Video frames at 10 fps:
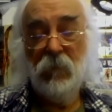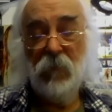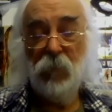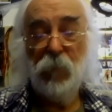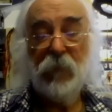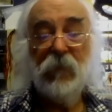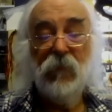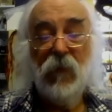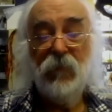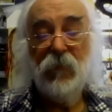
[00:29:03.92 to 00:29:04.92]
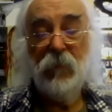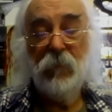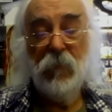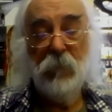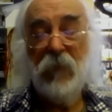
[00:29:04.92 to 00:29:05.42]
recognize and
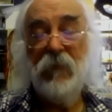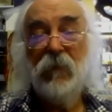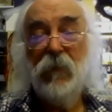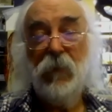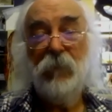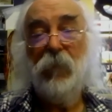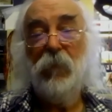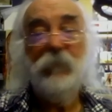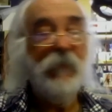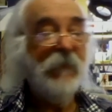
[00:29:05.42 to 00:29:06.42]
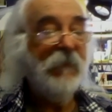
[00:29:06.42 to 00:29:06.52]
might not care for it if they did